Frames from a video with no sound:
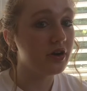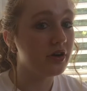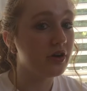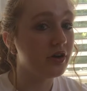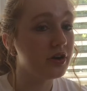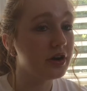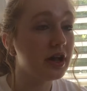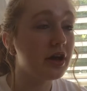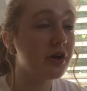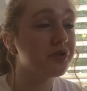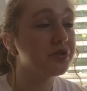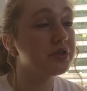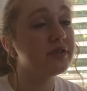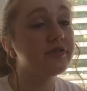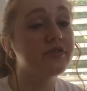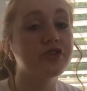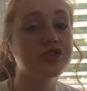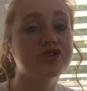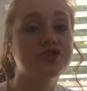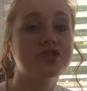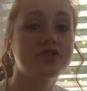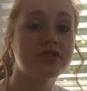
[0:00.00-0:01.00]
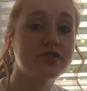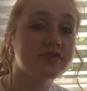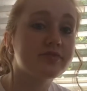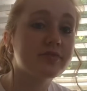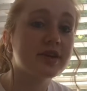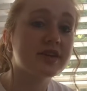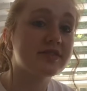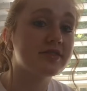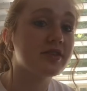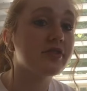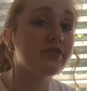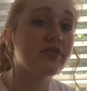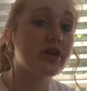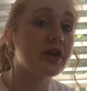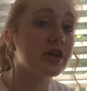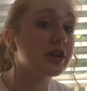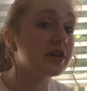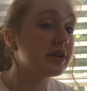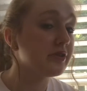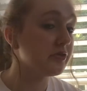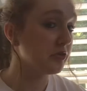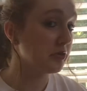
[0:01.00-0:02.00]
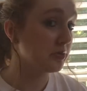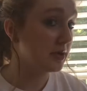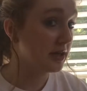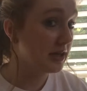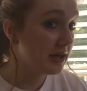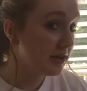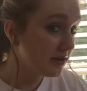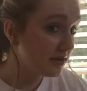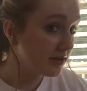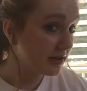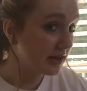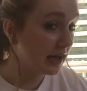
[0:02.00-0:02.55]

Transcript: unhealthy version of myself I could ever be.